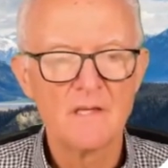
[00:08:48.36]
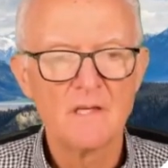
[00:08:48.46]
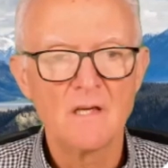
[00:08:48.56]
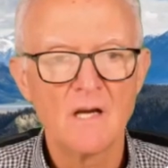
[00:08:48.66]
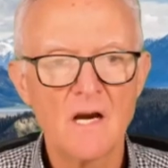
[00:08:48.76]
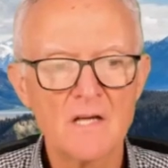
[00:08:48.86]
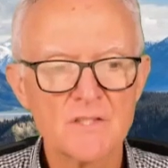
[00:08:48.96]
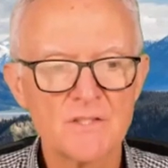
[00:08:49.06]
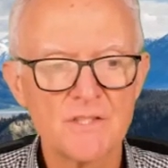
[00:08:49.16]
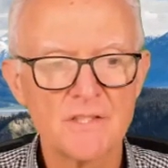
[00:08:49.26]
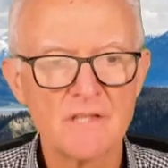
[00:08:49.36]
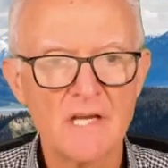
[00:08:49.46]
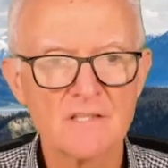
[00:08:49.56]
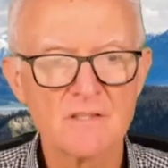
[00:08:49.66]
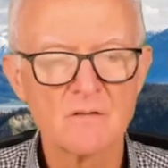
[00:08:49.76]
Oxygen
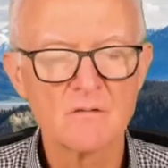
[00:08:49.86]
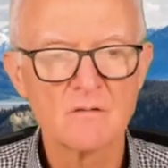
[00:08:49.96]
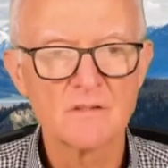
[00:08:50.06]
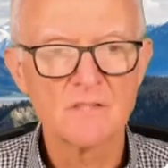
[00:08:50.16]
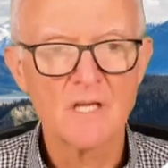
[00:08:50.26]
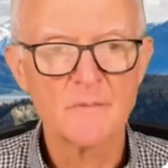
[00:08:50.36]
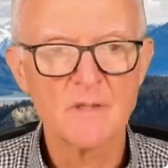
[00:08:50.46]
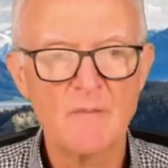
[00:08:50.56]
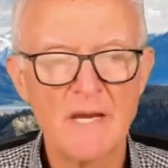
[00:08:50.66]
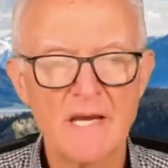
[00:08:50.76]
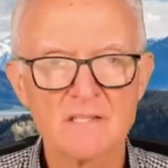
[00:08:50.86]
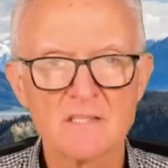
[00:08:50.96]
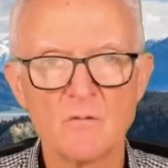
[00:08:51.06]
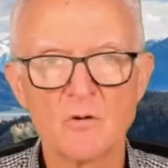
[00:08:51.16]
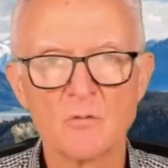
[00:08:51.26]
has an atomic mass
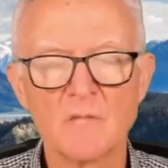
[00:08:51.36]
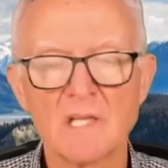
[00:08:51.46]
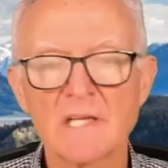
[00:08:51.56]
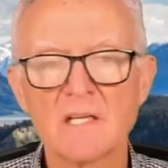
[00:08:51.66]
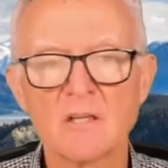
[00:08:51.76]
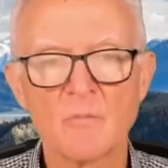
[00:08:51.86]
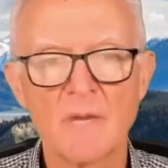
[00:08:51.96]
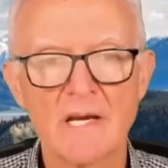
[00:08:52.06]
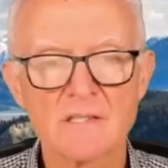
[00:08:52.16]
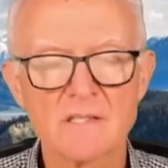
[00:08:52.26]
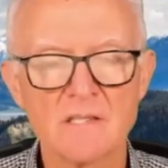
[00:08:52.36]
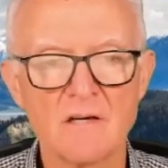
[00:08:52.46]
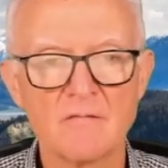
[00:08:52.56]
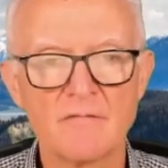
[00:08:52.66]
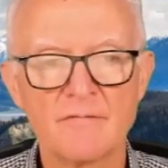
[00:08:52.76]
or molecular mass
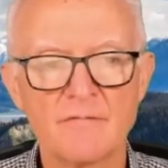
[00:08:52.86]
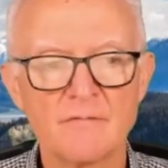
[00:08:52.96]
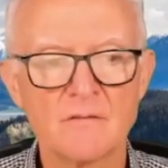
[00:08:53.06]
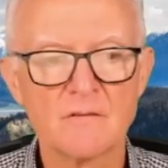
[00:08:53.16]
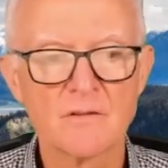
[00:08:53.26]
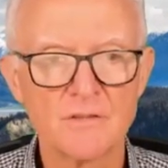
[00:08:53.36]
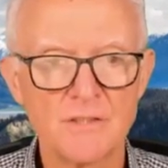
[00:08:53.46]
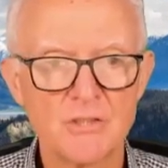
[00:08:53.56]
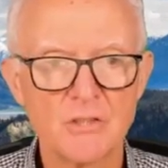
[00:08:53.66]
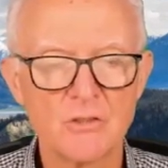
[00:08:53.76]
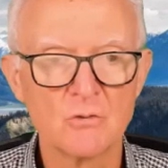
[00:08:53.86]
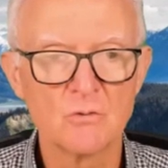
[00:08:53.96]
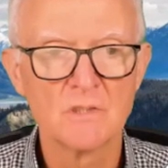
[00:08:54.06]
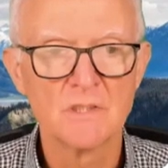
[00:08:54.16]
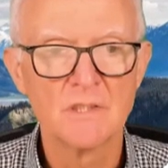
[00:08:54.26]
of 32,
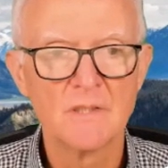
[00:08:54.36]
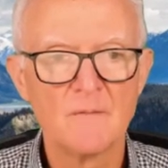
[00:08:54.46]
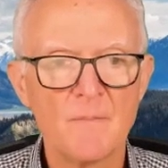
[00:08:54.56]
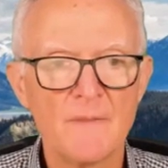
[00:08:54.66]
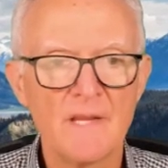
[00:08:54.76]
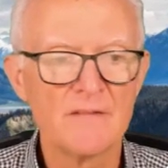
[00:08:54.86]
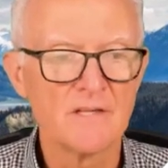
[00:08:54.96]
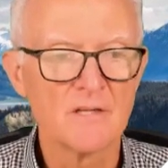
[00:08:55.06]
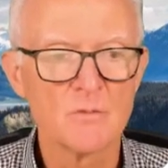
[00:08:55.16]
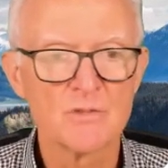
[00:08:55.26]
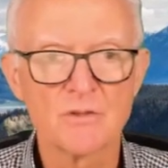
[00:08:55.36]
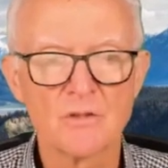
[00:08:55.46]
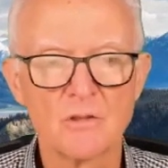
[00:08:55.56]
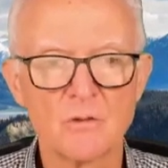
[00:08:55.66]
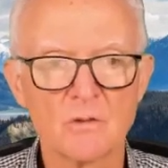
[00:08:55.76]
and the numbers are in the
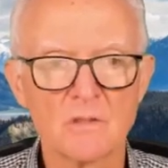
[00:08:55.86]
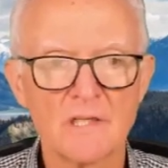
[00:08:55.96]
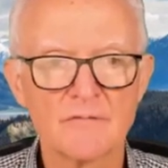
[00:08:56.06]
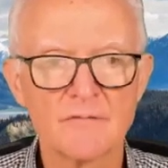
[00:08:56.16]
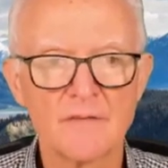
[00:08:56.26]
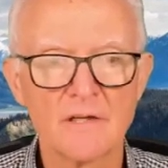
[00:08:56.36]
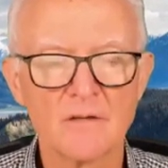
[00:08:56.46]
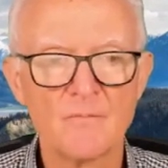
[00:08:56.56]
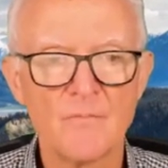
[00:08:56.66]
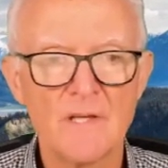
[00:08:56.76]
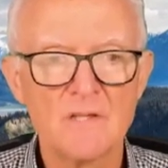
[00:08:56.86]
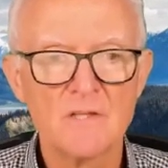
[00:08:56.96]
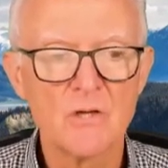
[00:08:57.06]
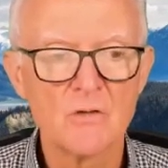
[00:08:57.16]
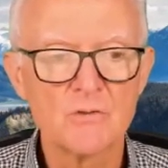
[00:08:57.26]
lower left there.
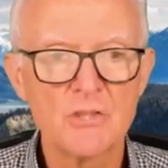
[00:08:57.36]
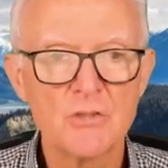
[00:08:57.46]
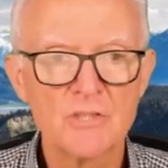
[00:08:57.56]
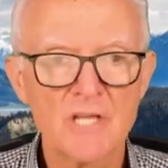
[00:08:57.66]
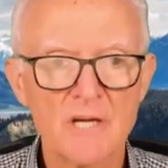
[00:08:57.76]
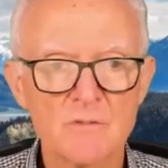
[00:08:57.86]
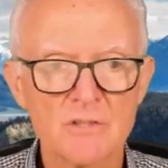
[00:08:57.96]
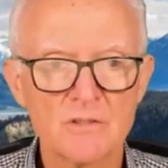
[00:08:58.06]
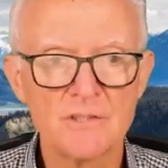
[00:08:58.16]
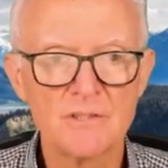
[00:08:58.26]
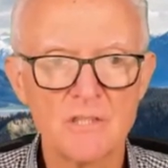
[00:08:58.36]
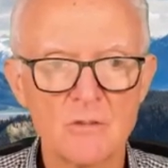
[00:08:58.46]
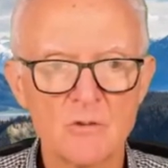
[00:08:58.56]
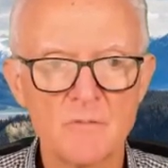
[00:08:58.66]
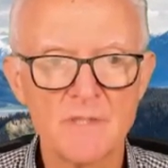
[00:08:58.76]
So 2 times 32
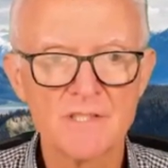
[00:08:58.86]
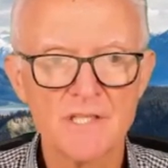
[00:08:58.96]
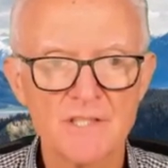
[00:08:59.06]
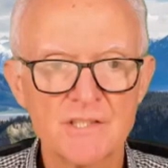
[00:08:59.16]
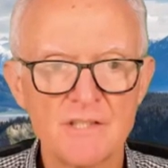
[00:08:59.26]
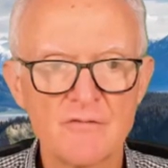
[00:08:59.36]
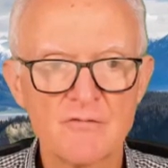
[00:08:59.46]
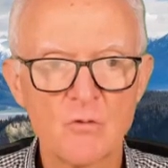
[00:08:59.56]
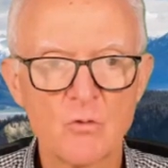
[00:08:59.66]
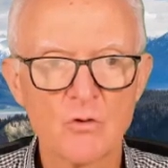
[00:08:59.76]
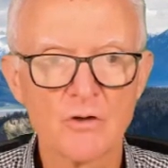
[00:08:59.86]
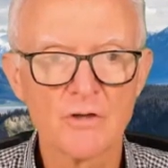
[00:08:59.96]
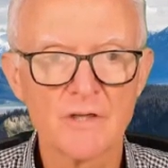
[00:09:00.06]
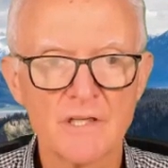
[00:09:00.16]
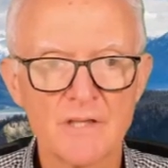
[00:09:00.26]
would be 64
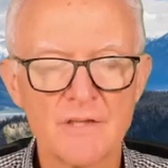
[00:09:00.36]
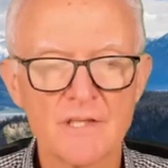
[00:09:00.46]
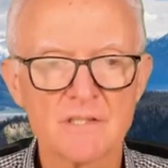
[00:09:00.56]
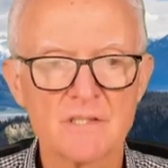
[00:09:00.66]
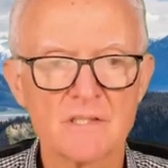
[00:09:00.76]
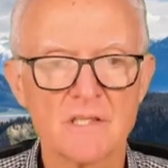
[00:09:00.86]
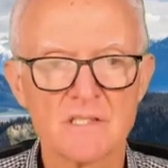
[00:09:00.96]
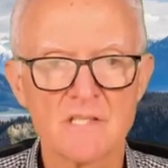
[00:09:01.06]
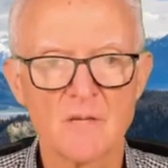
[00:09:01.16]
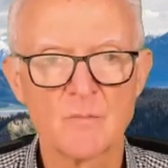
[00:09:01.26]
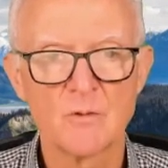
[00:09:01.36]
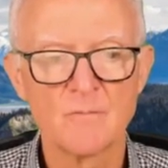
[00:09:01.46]
in this example.